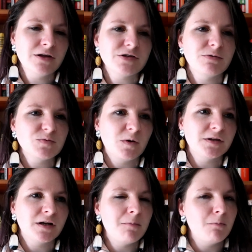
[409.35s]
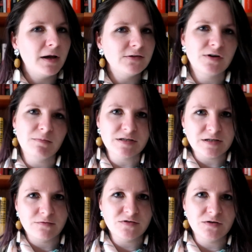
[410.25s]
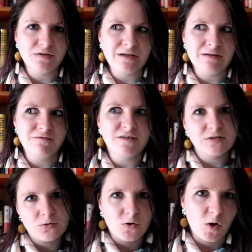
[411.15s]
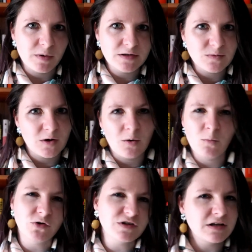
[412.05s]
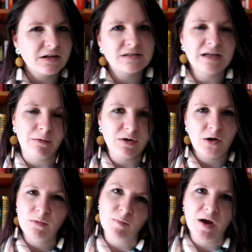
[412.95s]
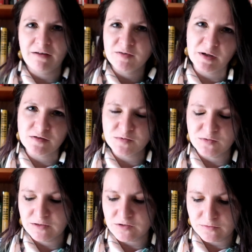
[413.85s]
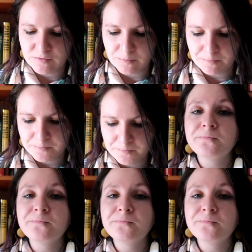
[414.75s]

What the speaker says: So it's one that I might treat myself to the physical copy as well. And we'll just kind of see how we go. We might have to bounce between the two of them.